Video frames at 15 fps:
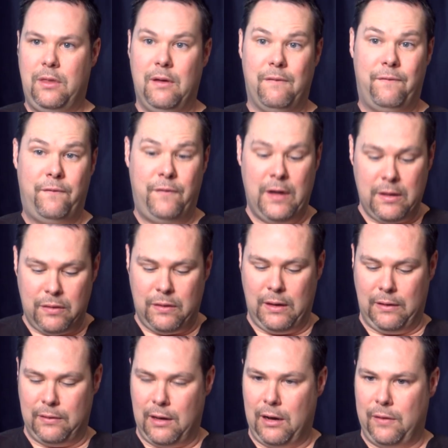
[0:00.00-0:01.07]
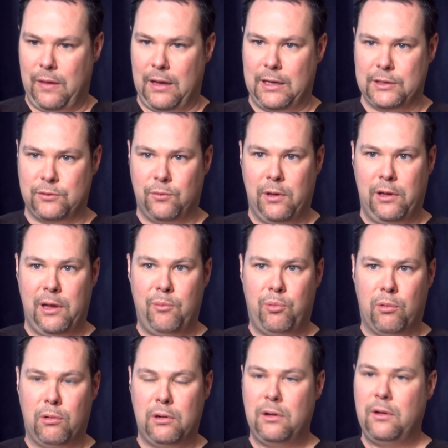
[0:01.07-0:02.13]
The fifth thing that I think is really
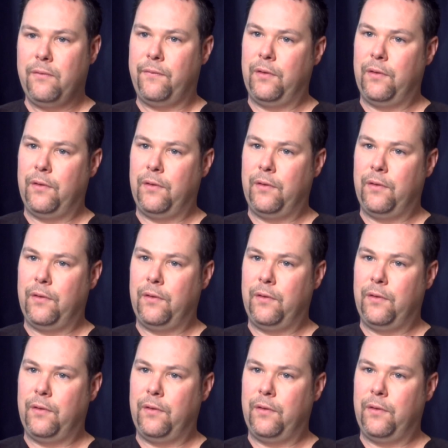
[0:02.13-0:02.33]
important